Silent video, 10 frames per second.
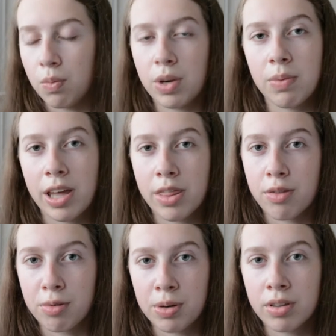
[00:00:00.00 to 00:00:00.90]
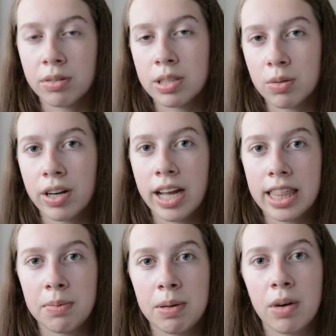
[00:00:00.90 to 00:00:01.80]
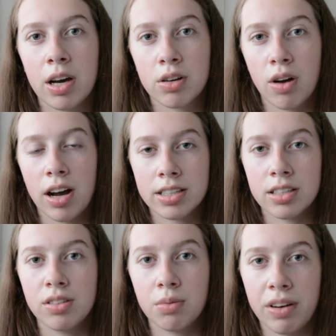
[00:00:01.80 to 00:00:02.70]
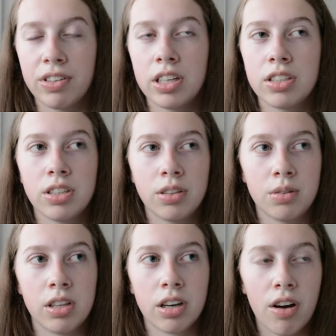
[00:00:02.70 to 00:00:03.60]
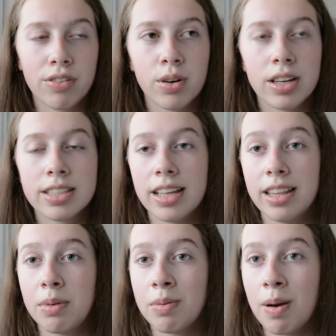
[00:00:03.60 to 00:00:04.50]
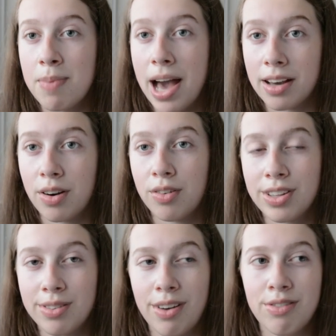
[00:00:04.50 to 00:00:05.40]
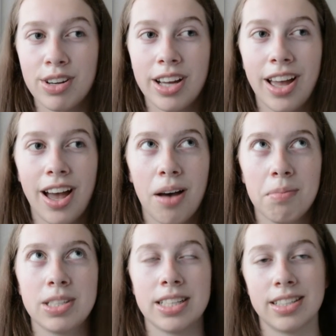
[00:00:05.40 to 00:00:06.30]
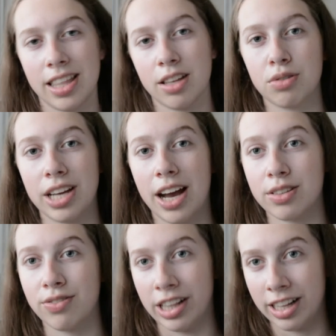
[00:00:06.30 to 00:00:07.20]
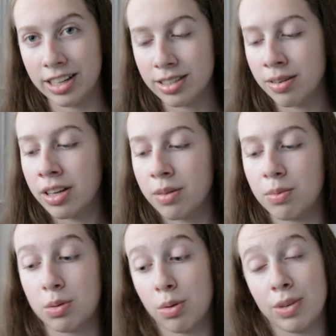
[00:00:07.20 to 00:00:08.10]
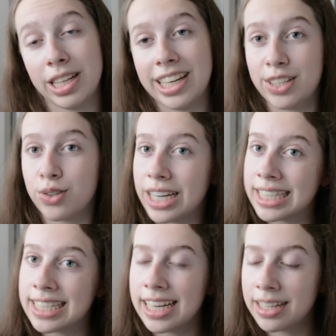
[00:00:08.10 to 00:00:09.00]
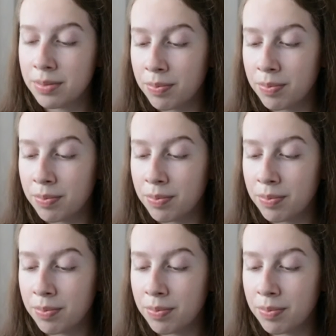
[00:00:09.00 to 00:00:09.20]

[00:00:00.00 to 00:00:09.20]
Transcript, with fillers: We went through the resort and then we went across the river to the golf course and then we went back over the river um, to see the treehouse villas, which were really interesting.